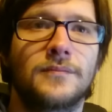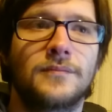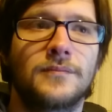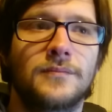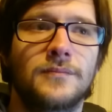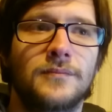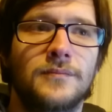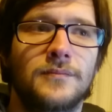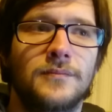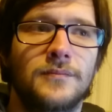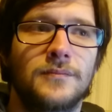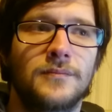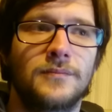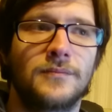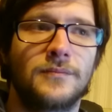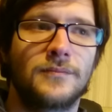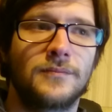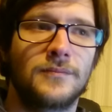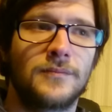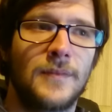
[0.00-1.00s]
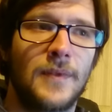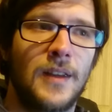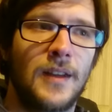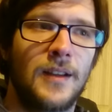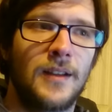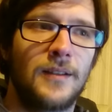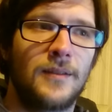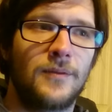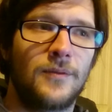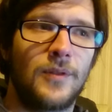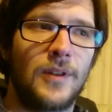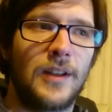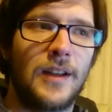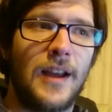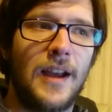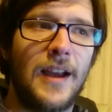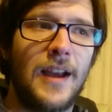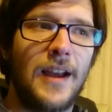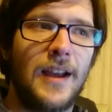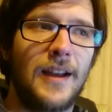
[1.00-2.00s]
games? Well,
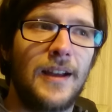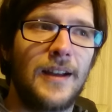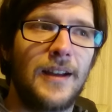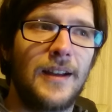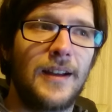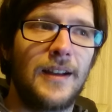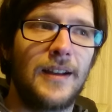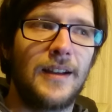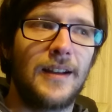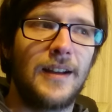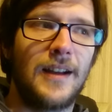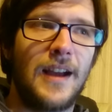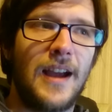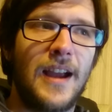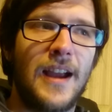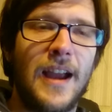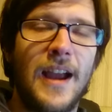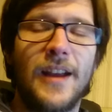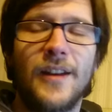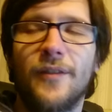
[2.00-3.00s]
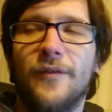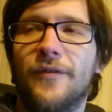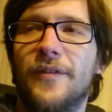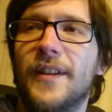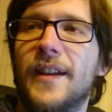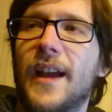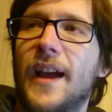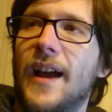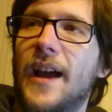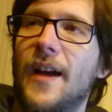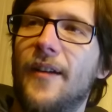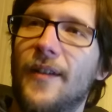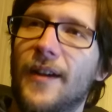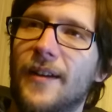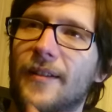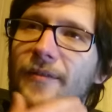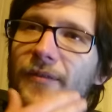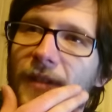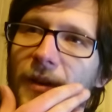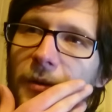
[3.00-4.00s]
I, I don't think I have
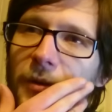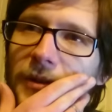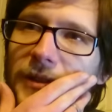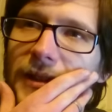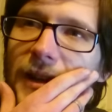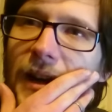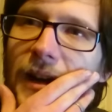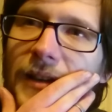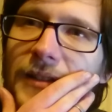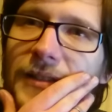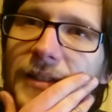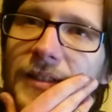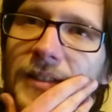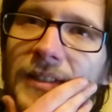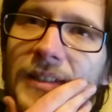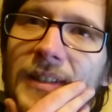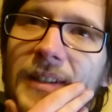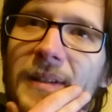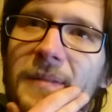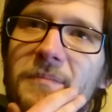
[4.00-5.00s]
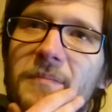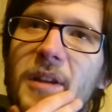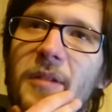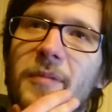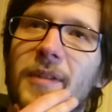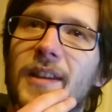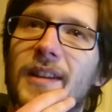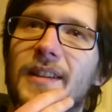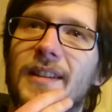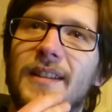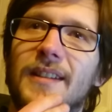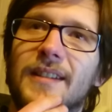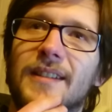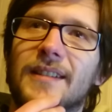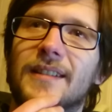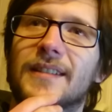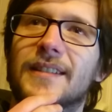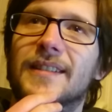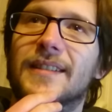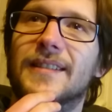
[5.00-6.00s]
a favorite character.
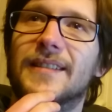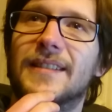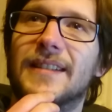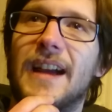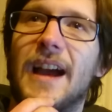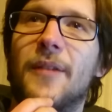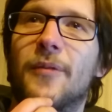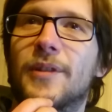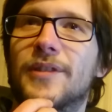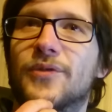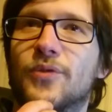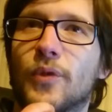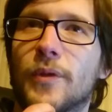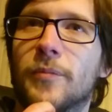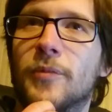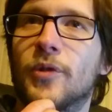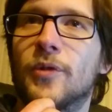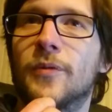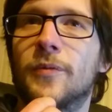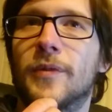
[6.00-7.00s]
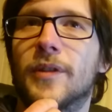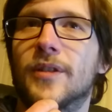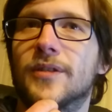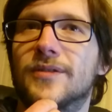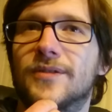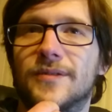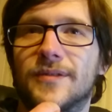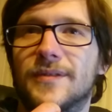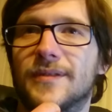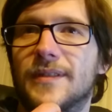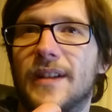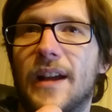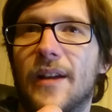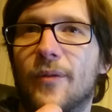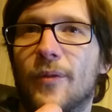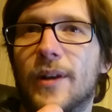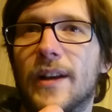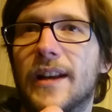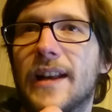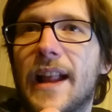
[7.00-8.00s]
Maybe Gyros Tribute because I
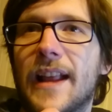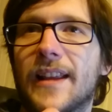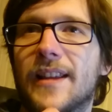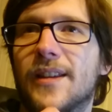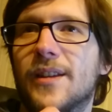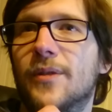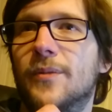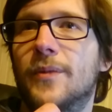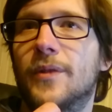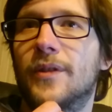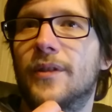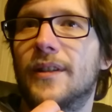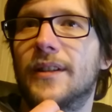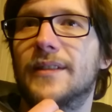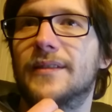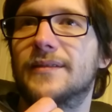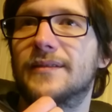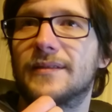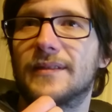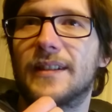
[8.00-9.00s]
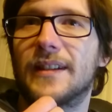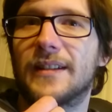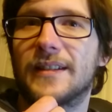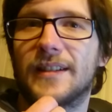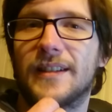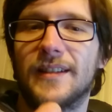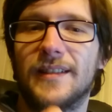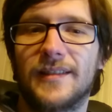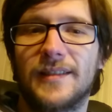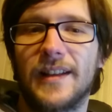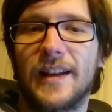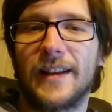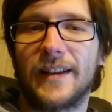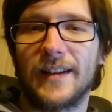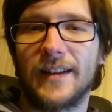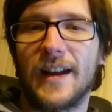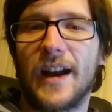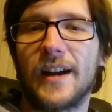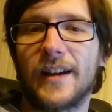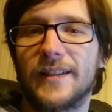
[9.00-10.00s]
really like humor and he's like
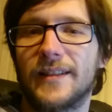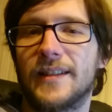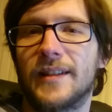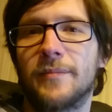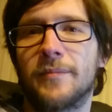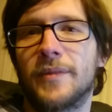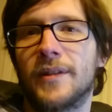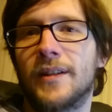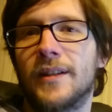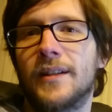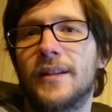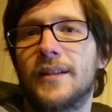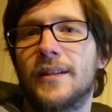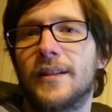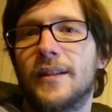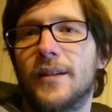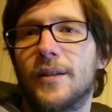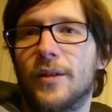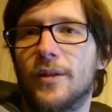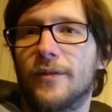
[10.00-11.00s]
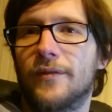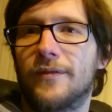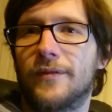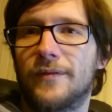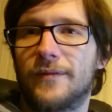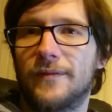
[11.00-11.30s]
an archetype of,